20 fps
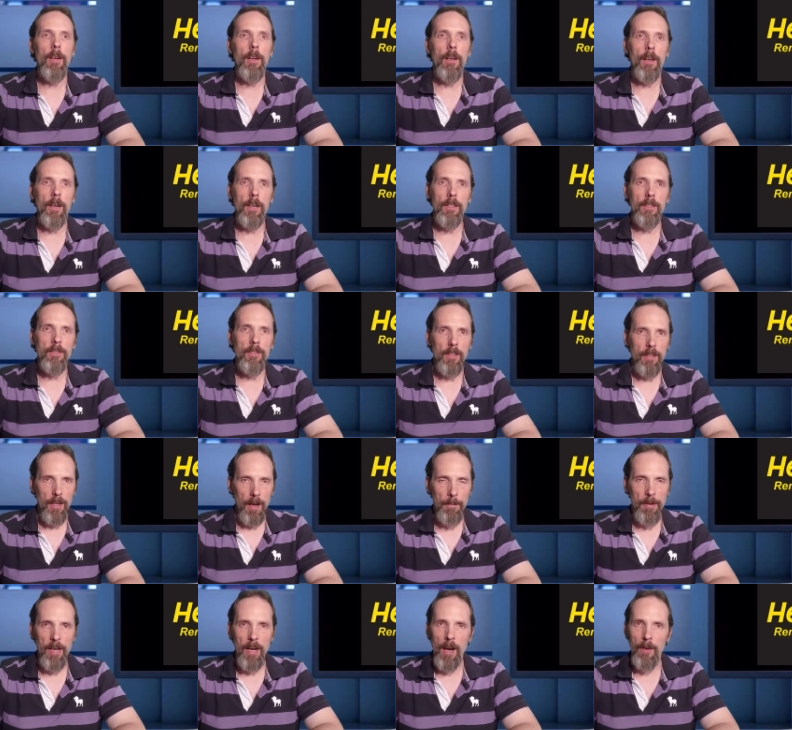Hertz are
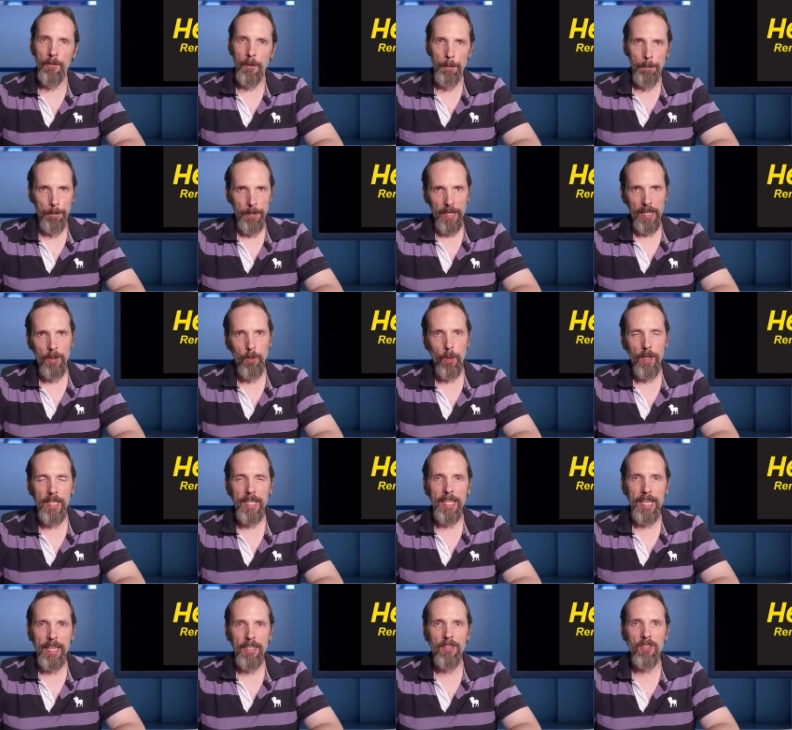coming off a big win
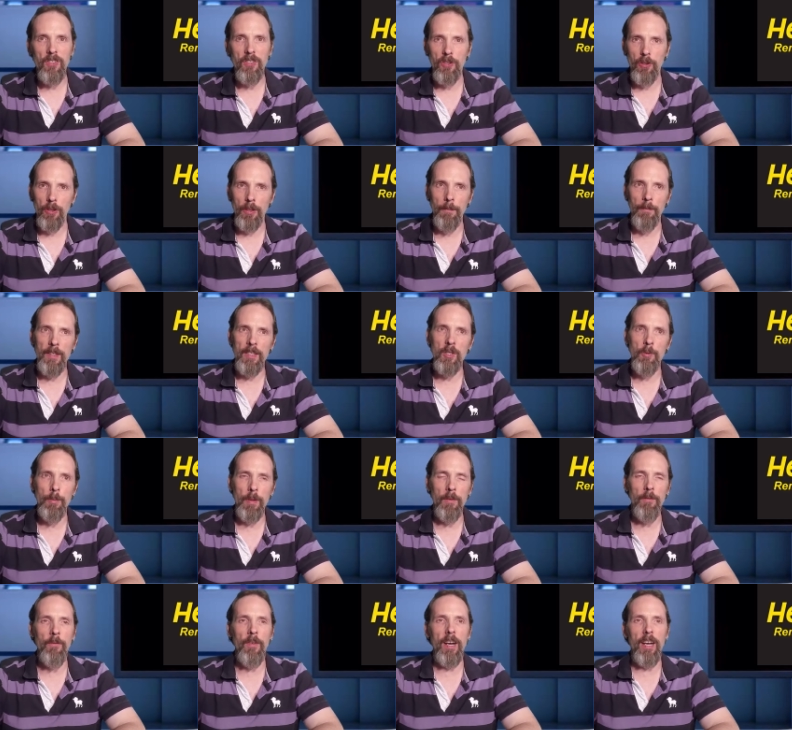against the Sukhumvit
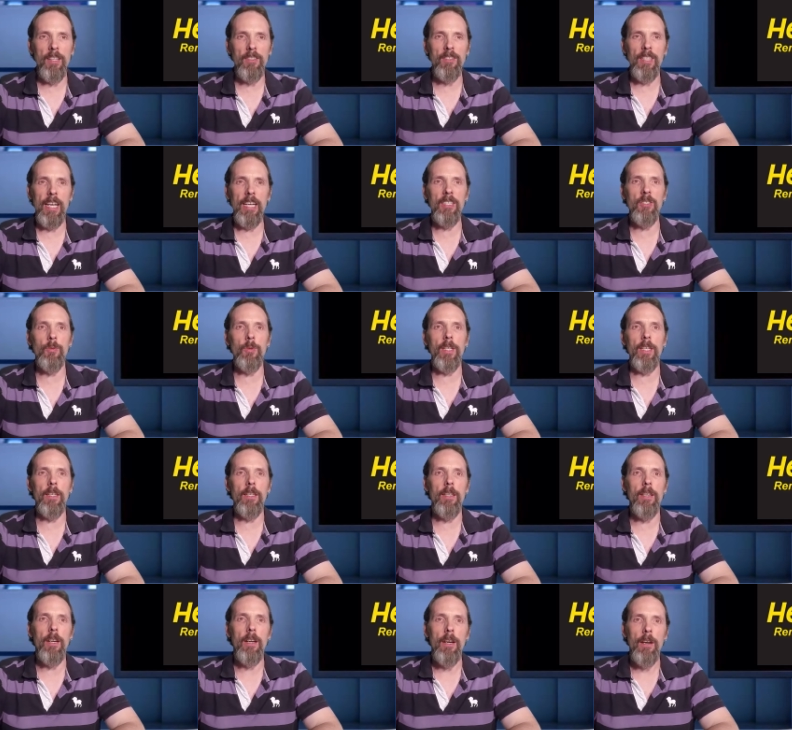Spitfires last week.
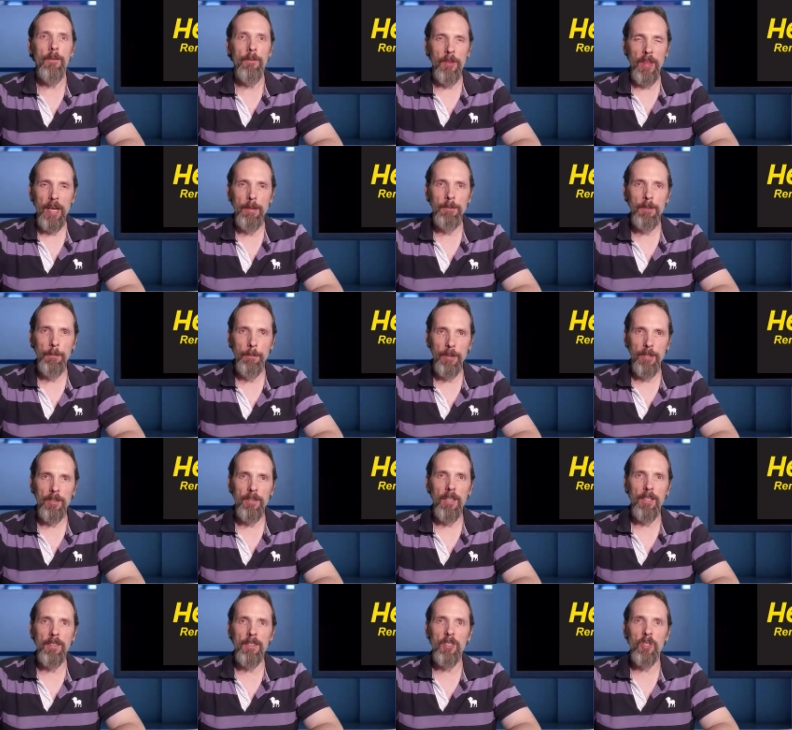For them to
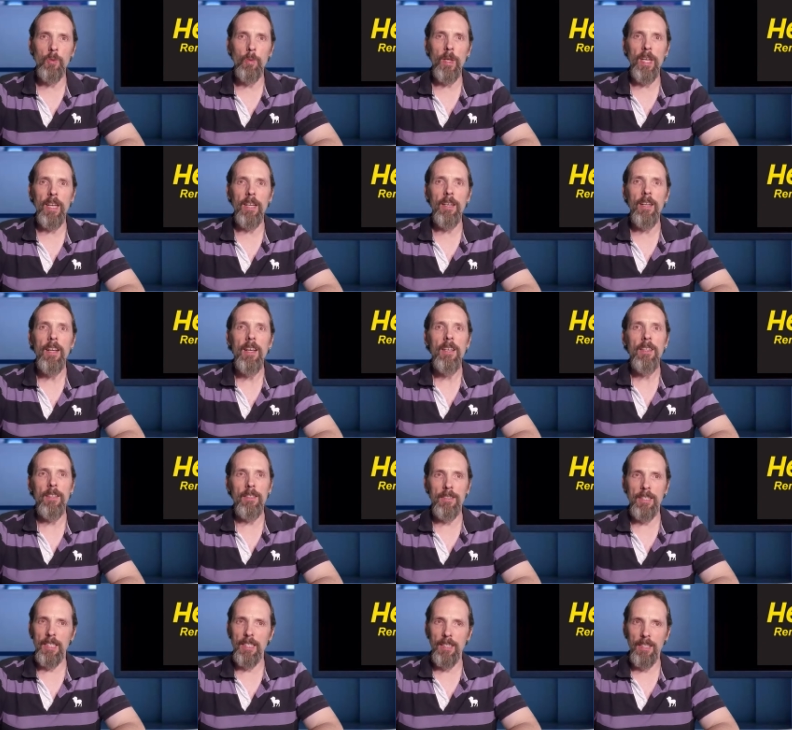build on this win,
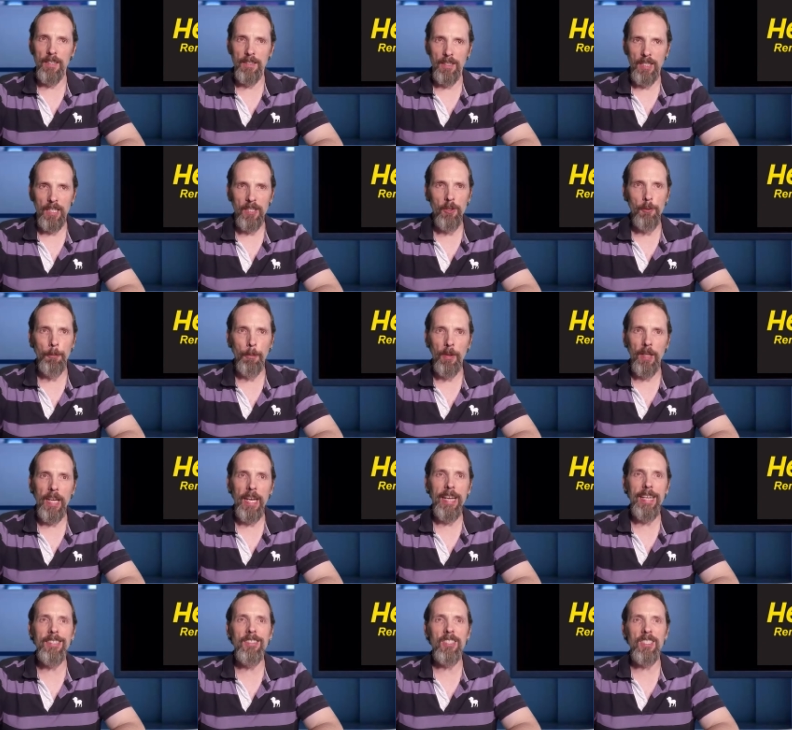they'll need to continue
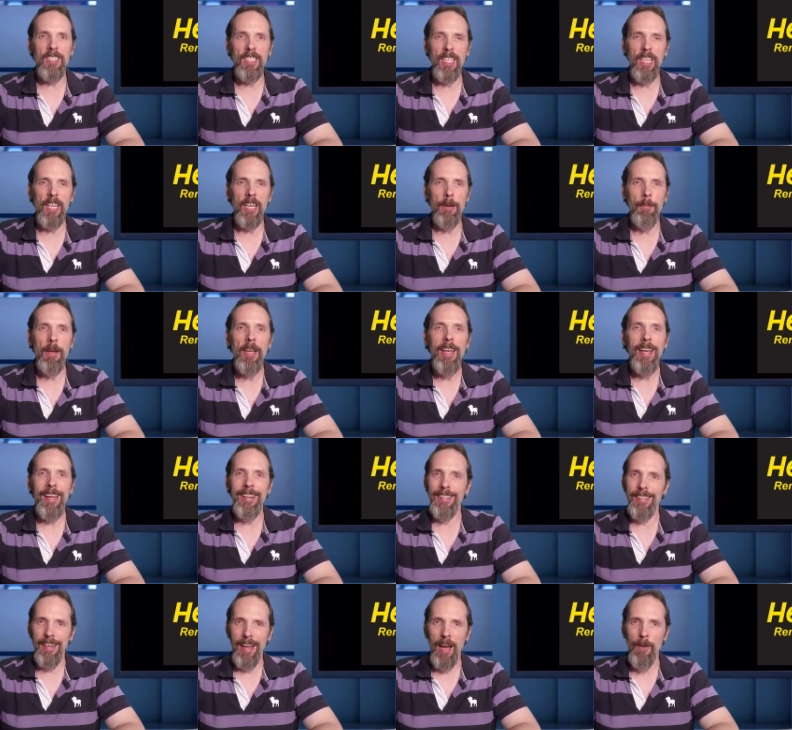playing as a team
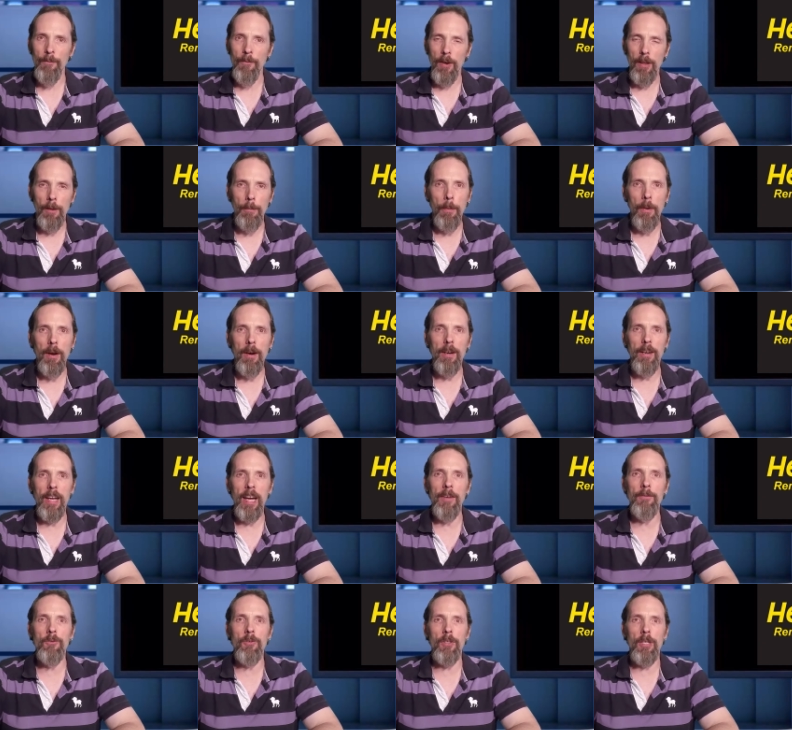and to not fall apart
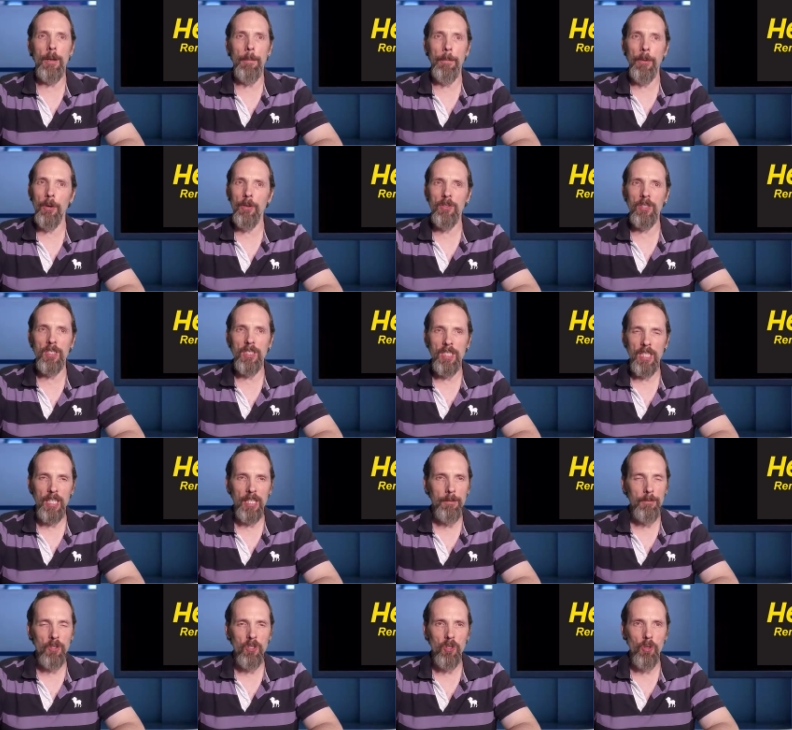after the opposing
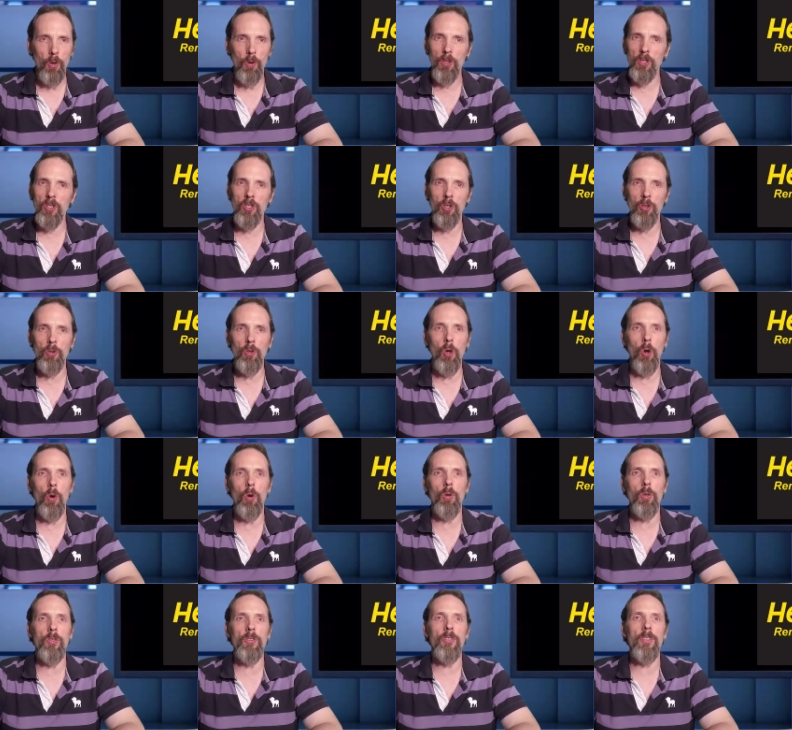team scores 2
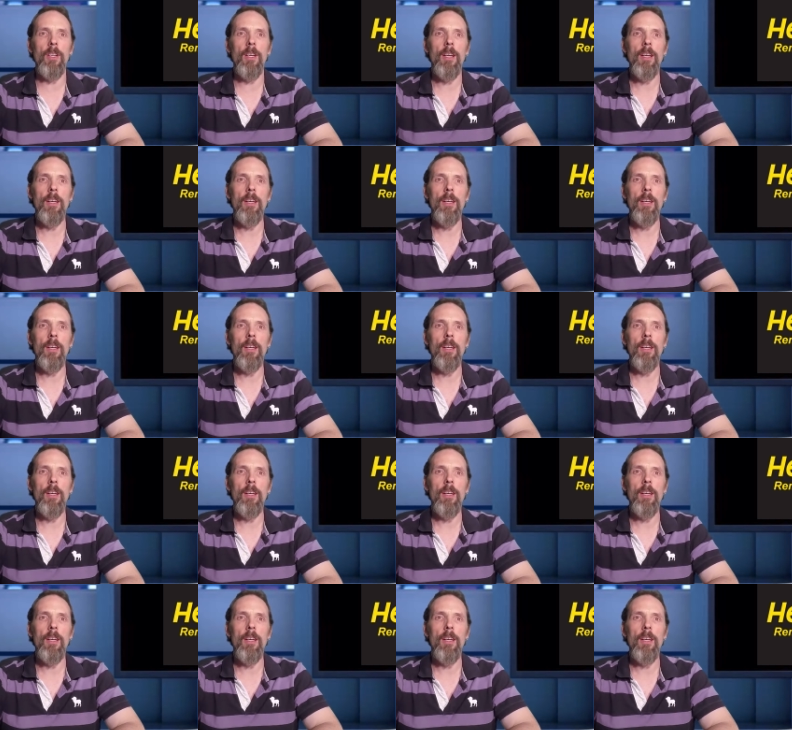goals.